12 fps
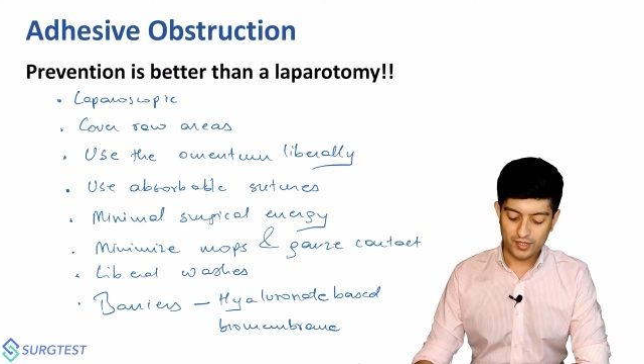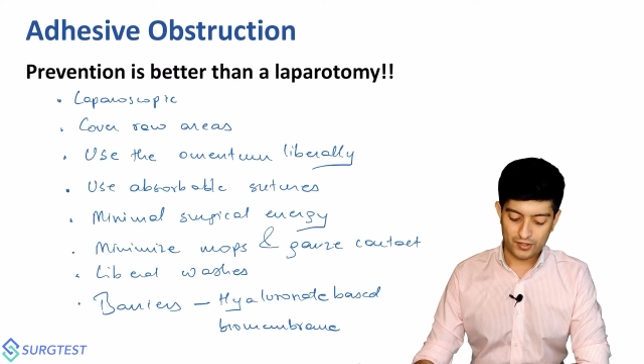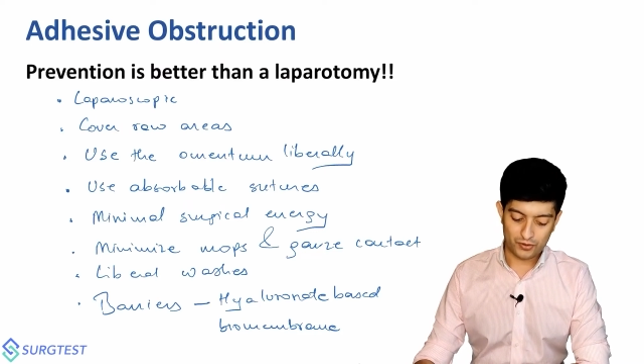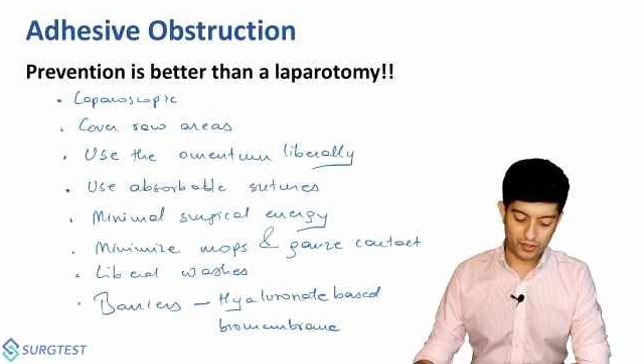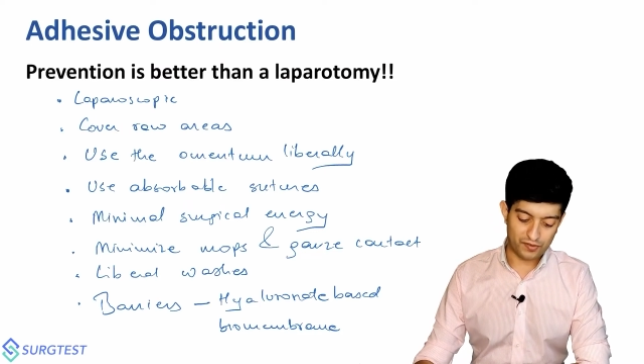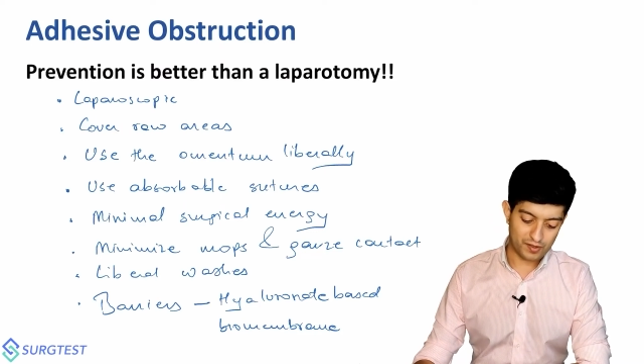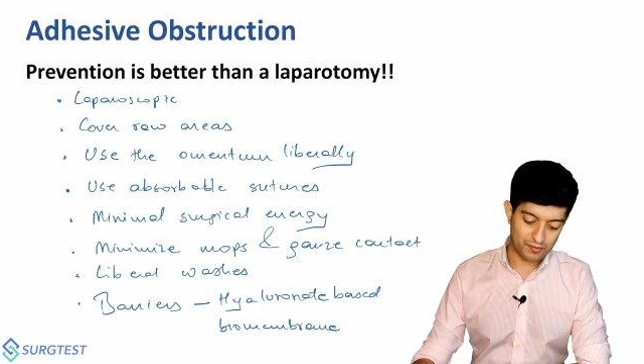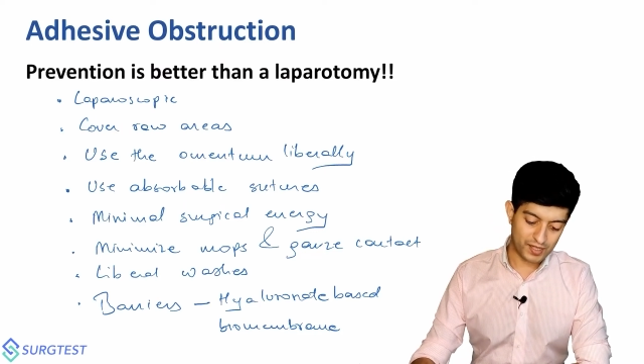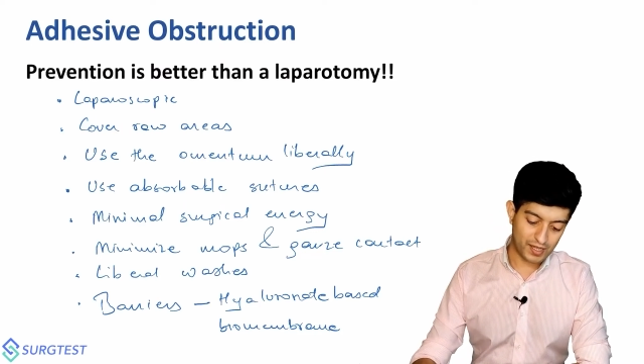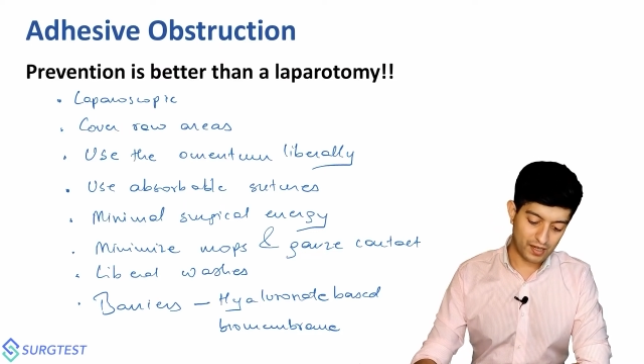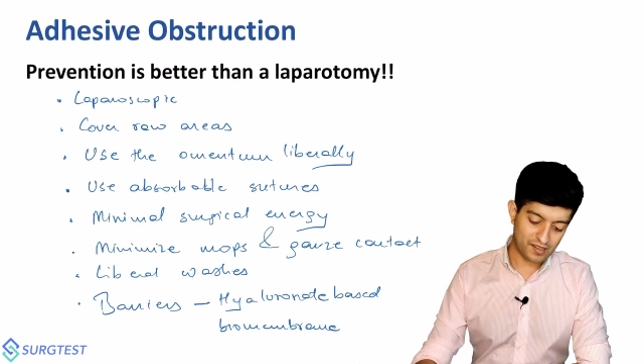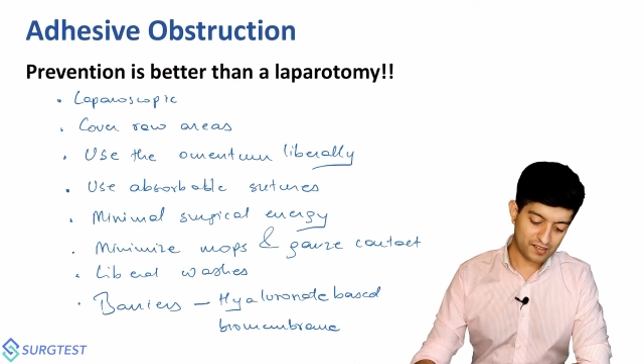So if
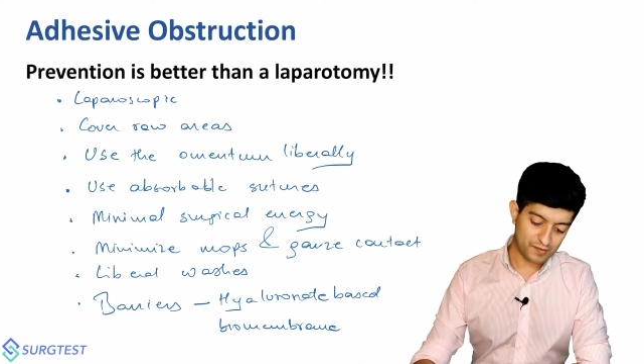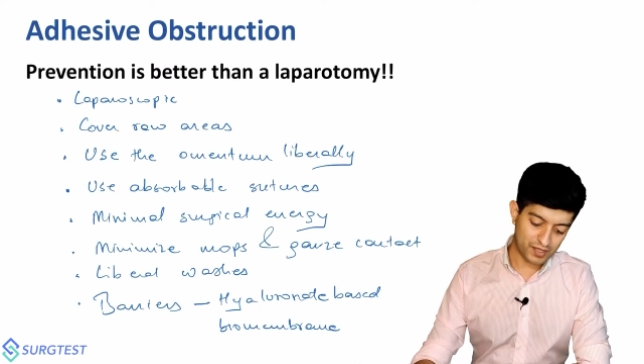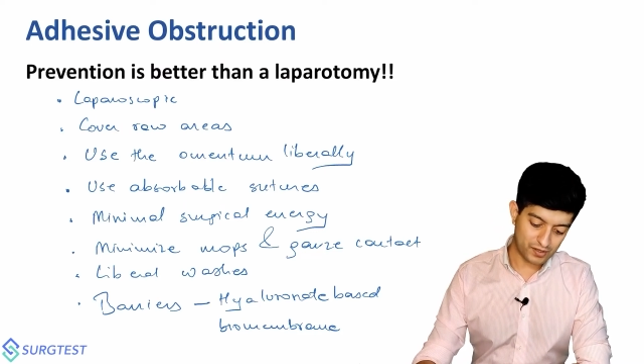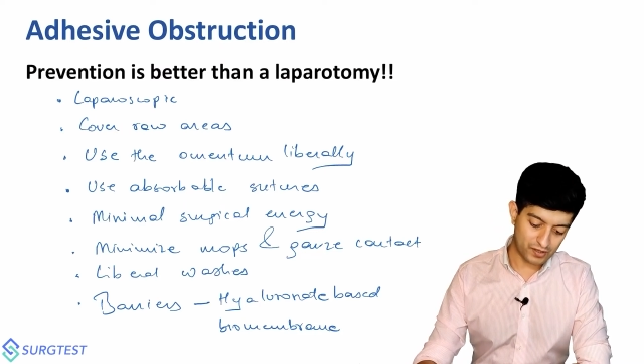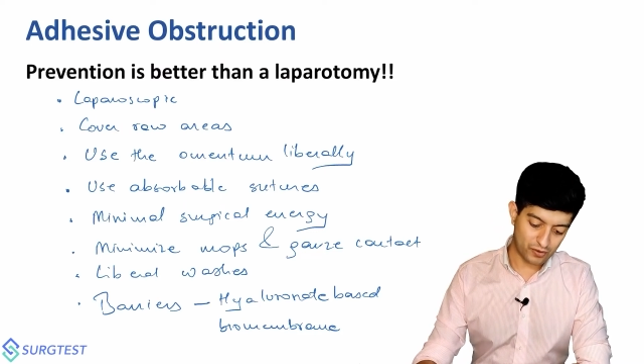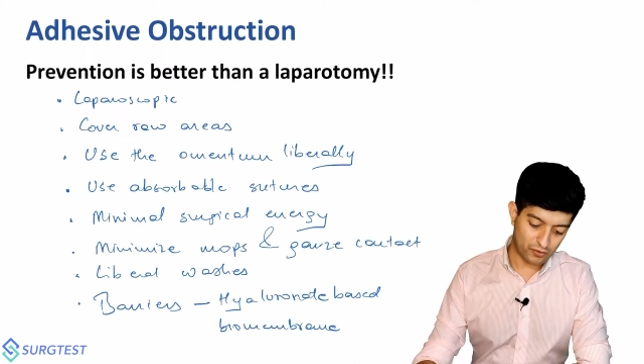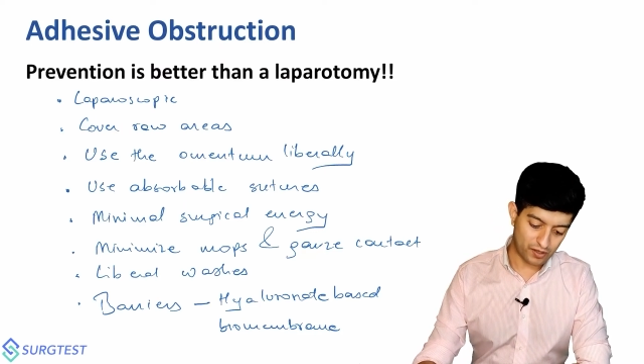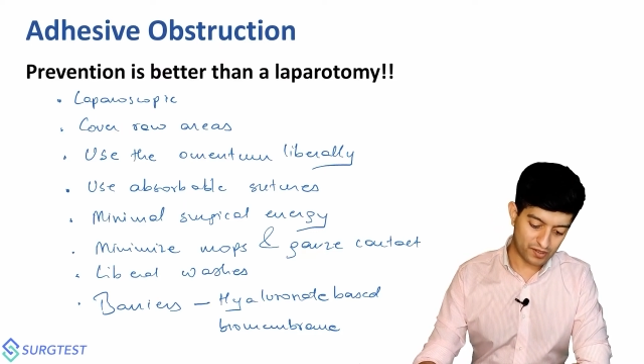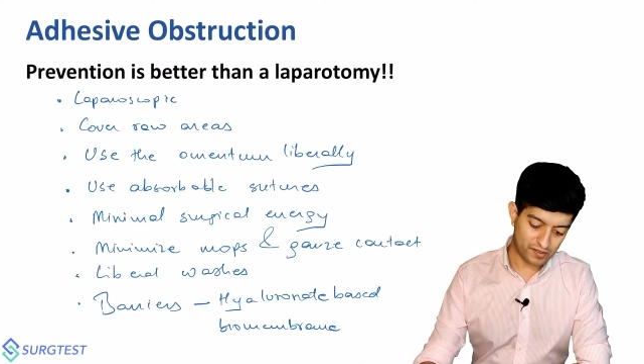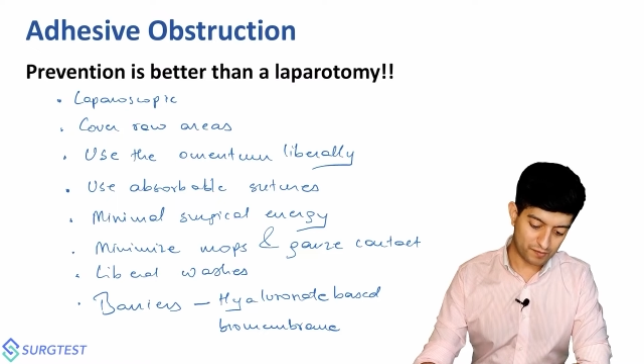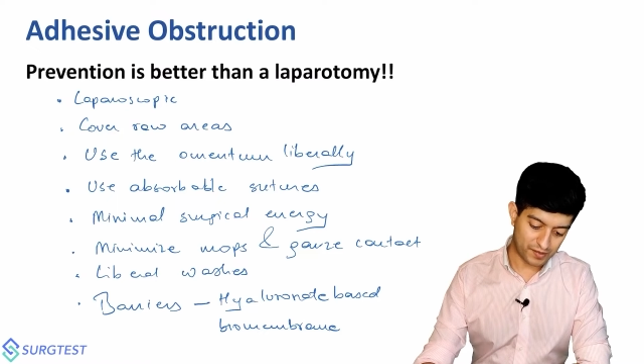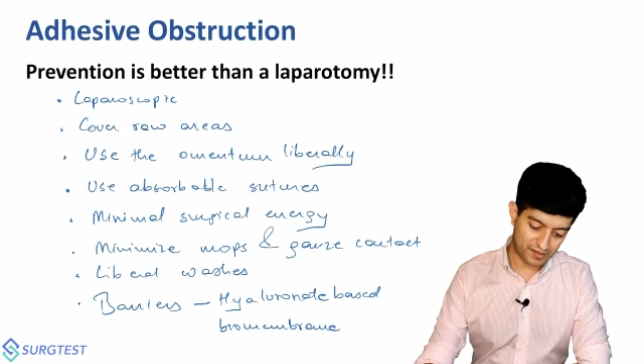somebody asks me,
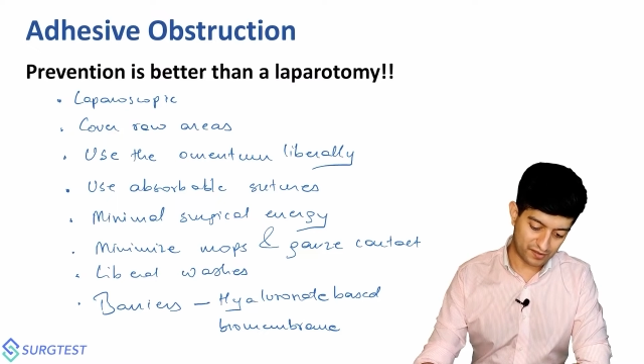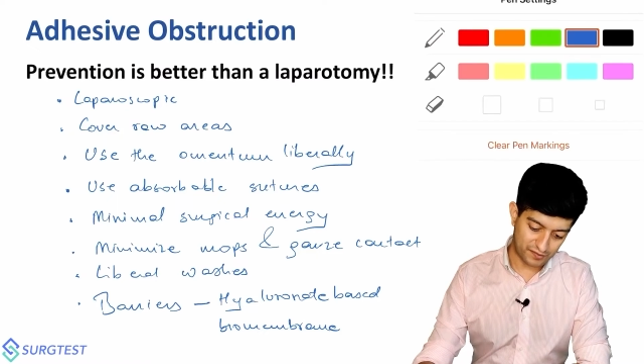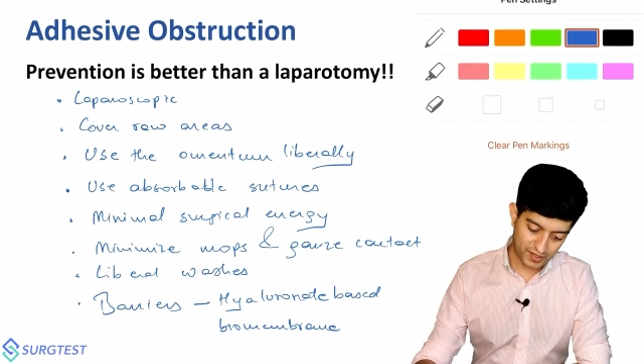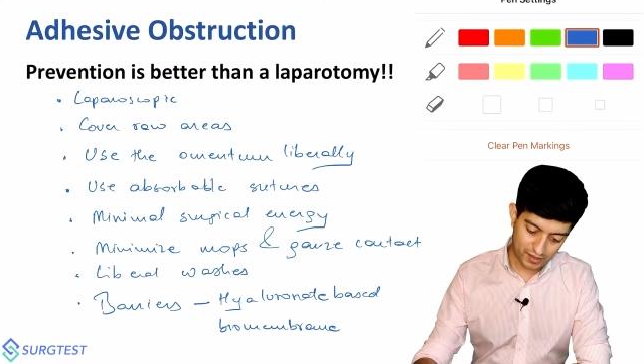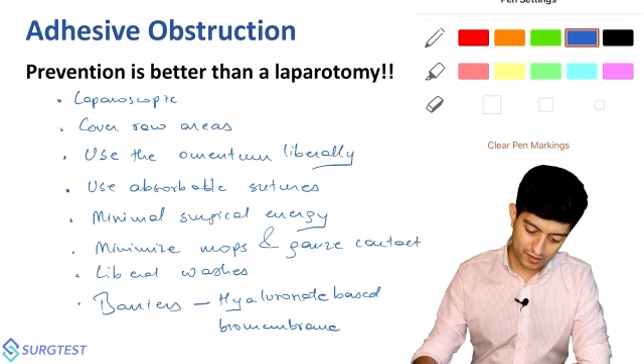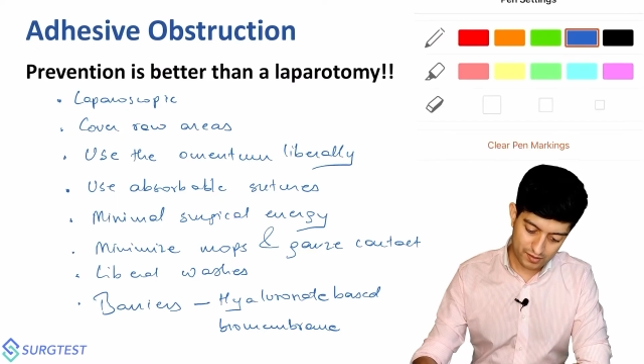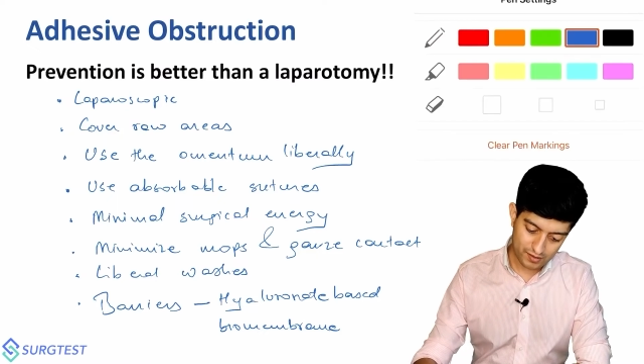what specific